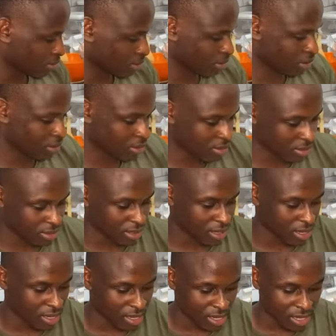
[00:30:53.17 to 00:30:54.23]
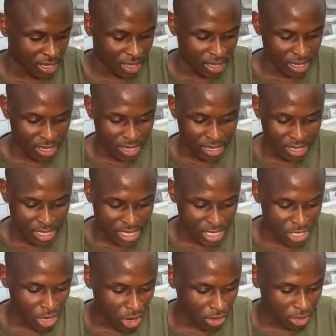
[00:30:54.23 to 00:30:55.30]
Uh -huh.
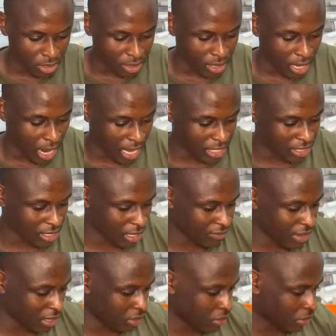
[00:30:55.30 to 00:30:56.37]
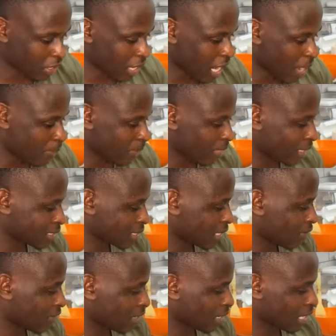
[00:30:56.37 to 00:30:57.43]
Dawn. Hi Sylvia and Koree. Happy
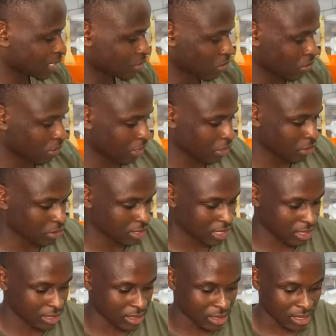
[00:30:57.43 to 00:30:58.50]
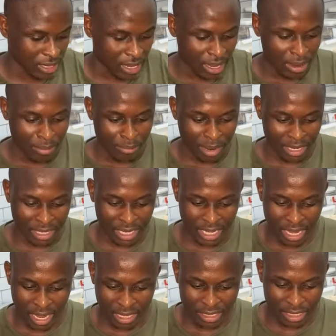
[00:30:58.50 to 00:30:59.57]
Thanksgiving. Let Koree use his manly
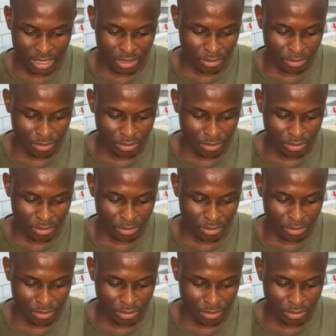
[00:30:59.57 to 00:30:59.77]
hands to